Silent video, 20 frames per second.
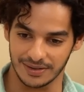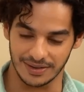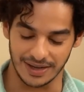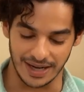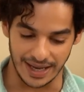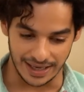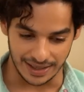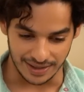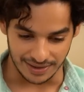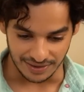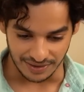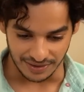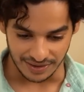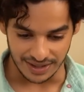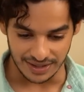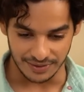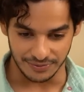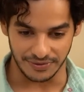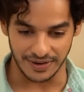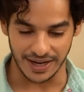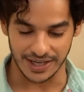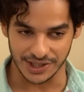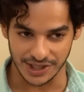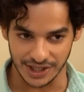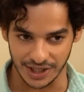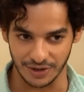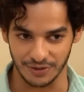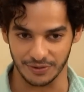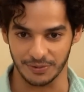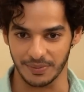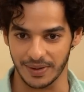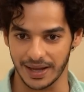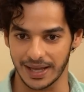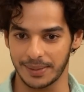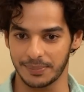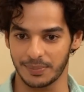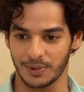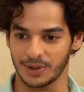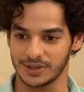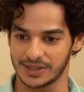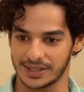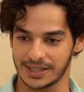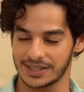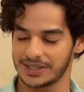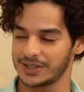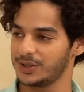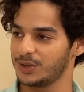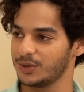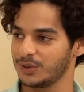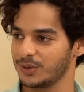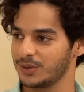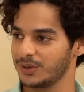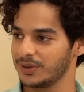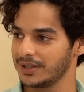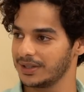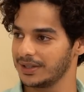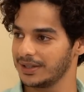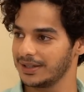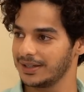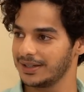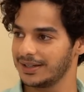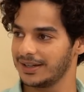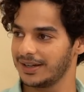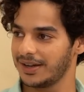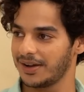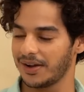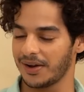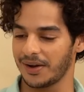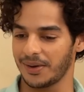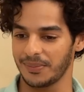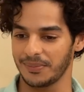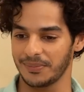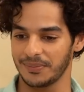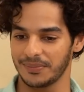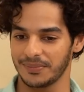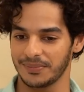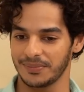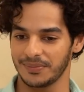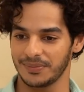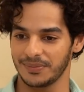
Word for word: like refreshing of my process to um,